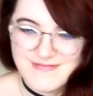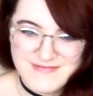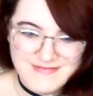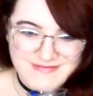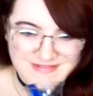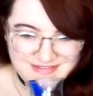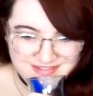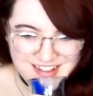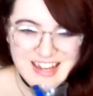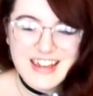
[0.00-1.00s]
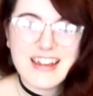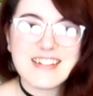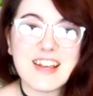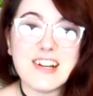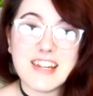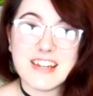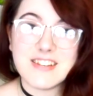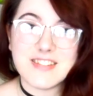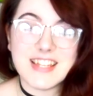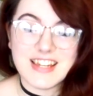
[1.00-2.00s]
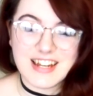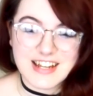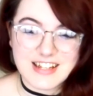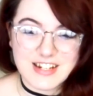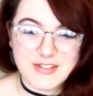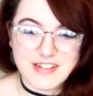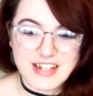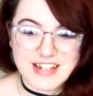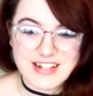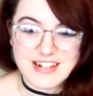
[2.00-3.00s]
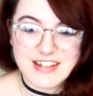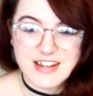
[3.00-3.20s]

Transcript: It's hard to get used to the English, it really is.